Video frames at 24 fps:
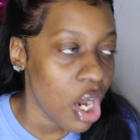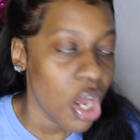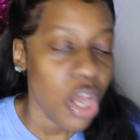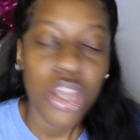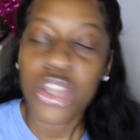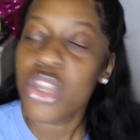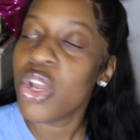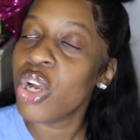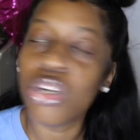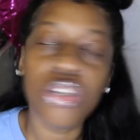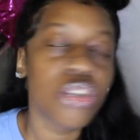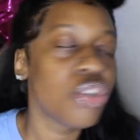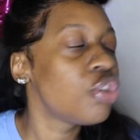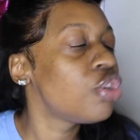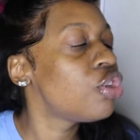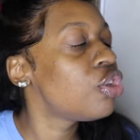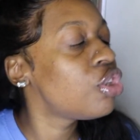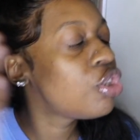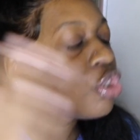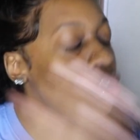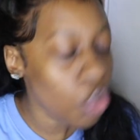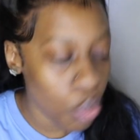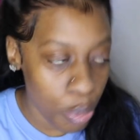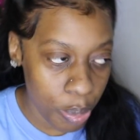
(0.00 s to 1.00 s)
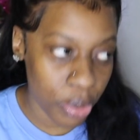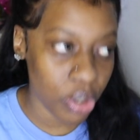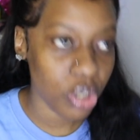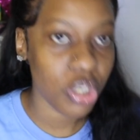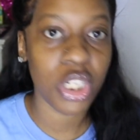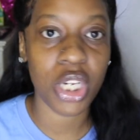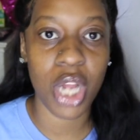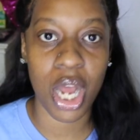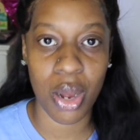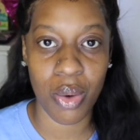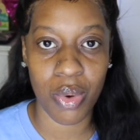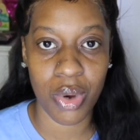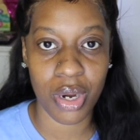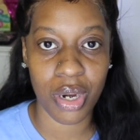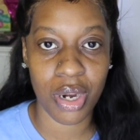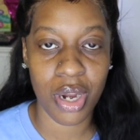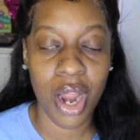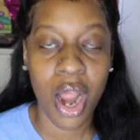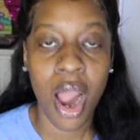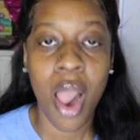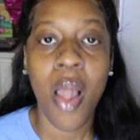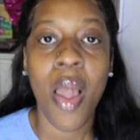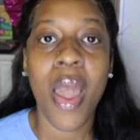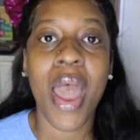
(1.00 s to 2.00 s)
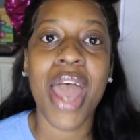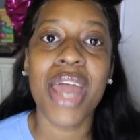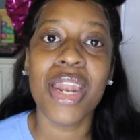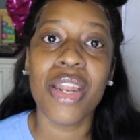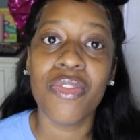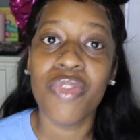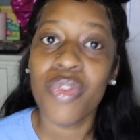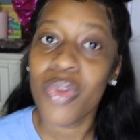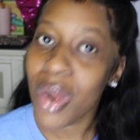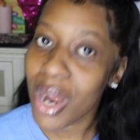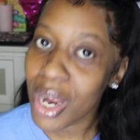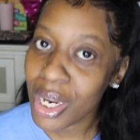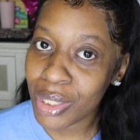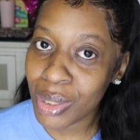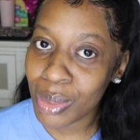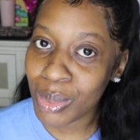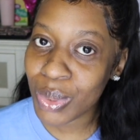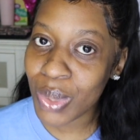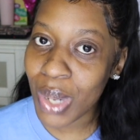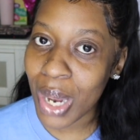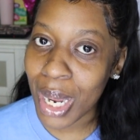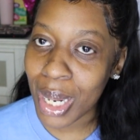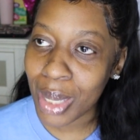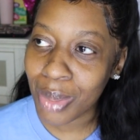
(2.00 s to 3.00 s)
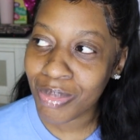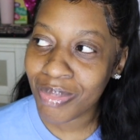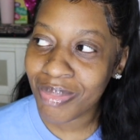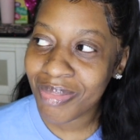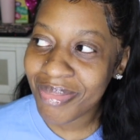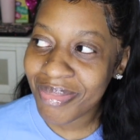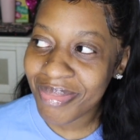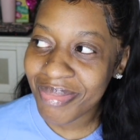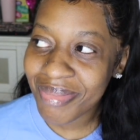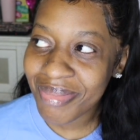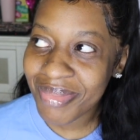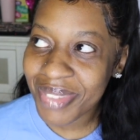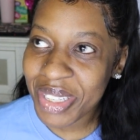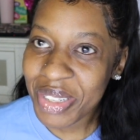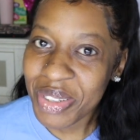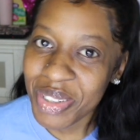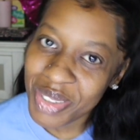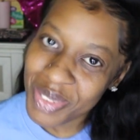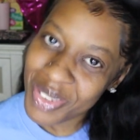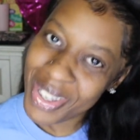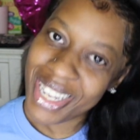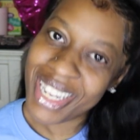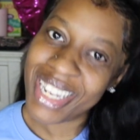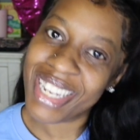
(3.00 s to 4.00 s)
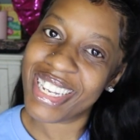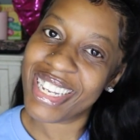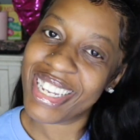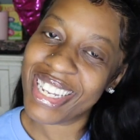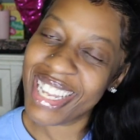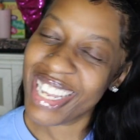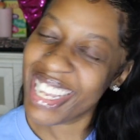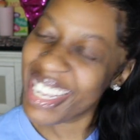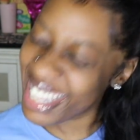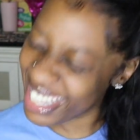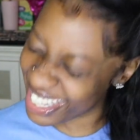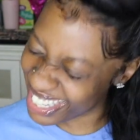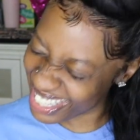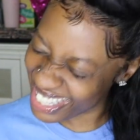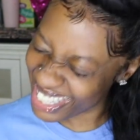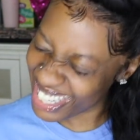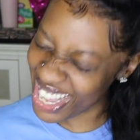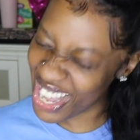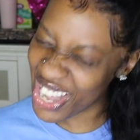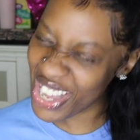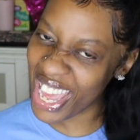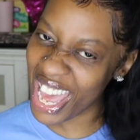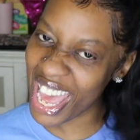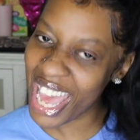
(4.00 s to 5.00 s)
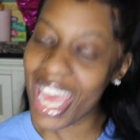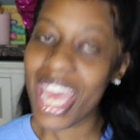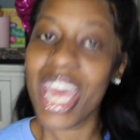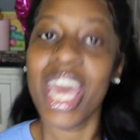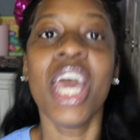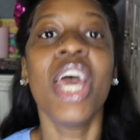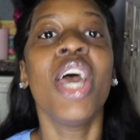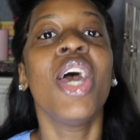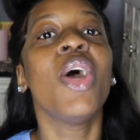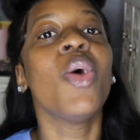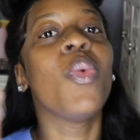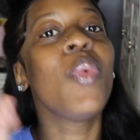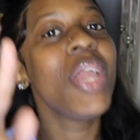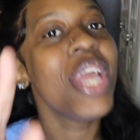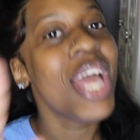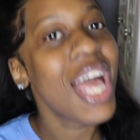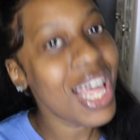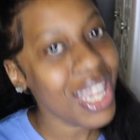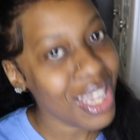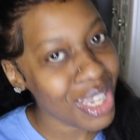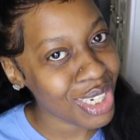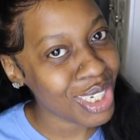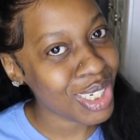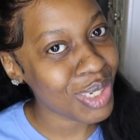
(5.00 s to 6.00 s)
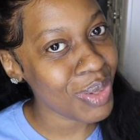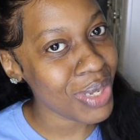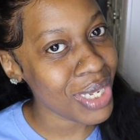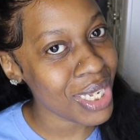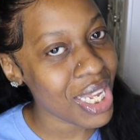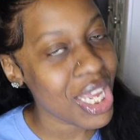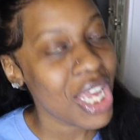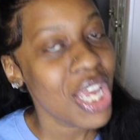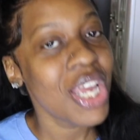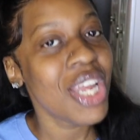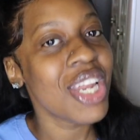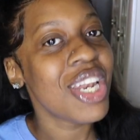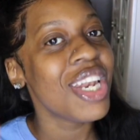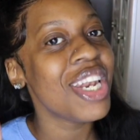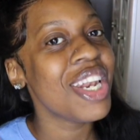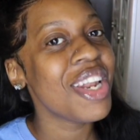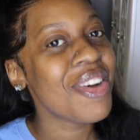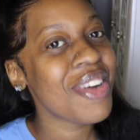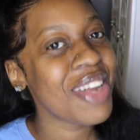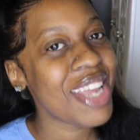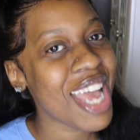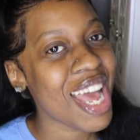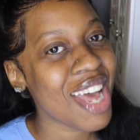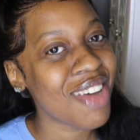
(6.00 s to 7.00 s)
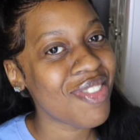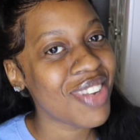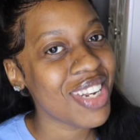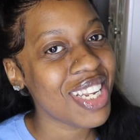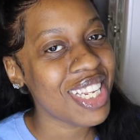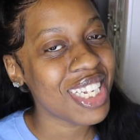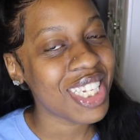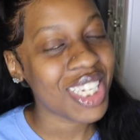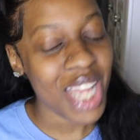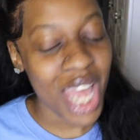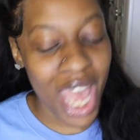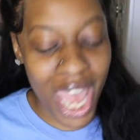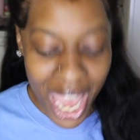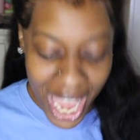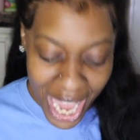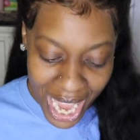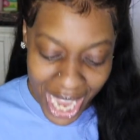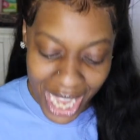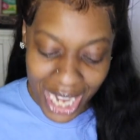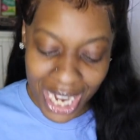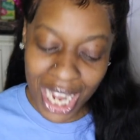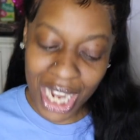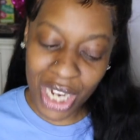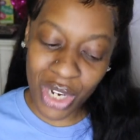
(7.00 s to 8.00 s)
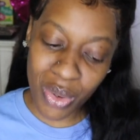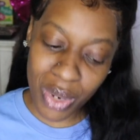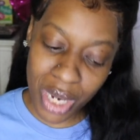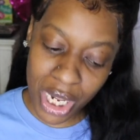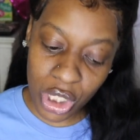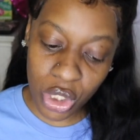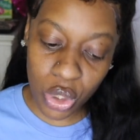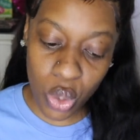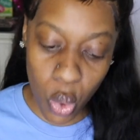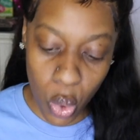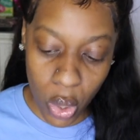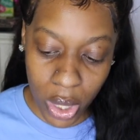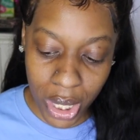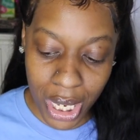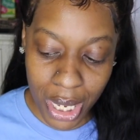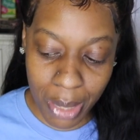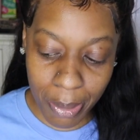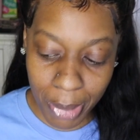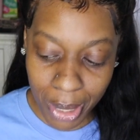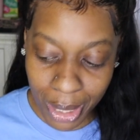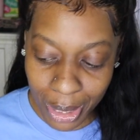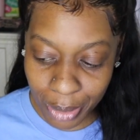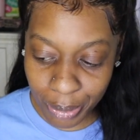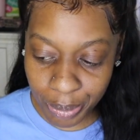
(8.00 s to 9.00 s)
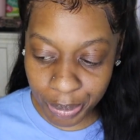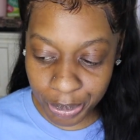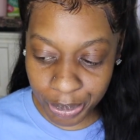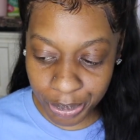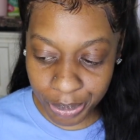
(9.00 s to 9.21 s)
You're super sour. And if you are subscribed, you're sweet. Okay? We hella sweet. No cavities. And I know that's corny, but